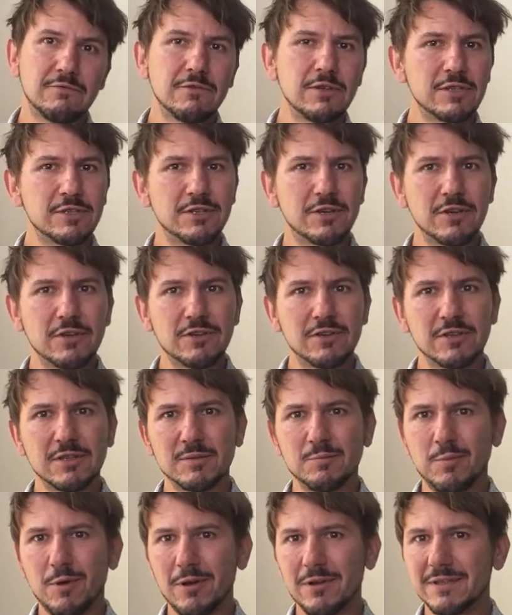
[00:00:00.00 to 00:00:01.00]

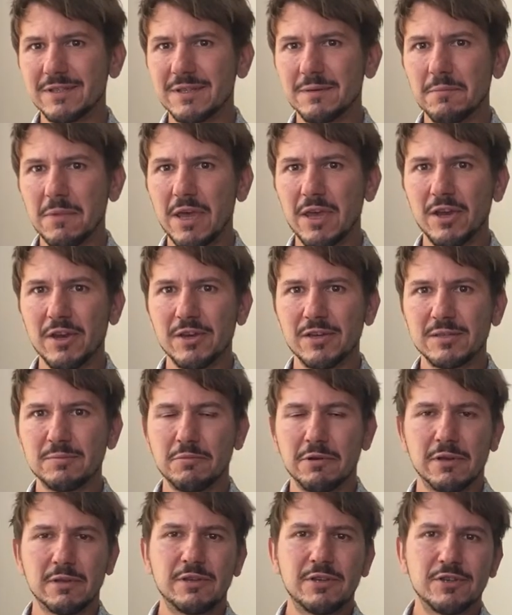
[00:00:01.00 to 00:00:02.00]
researchers, policymakers,
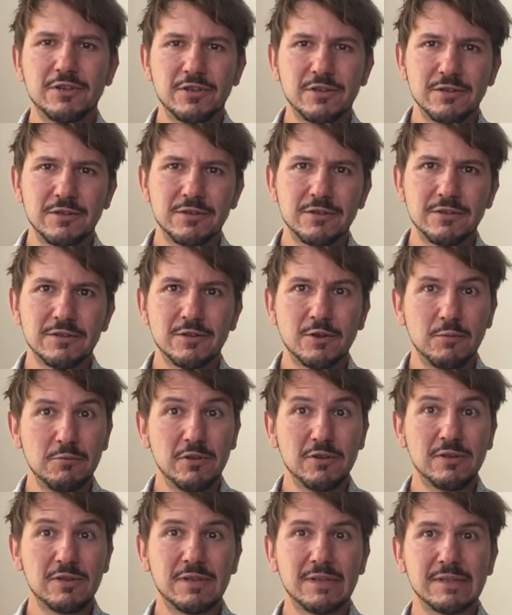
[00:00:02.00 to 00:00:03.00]
practitioners,
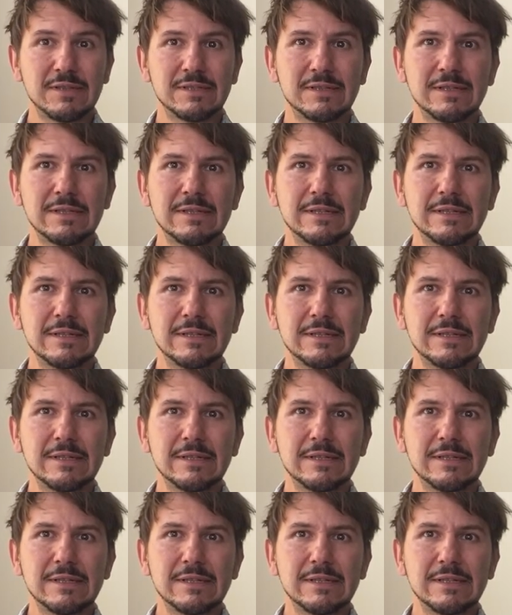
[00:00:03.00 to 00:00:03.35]
communities.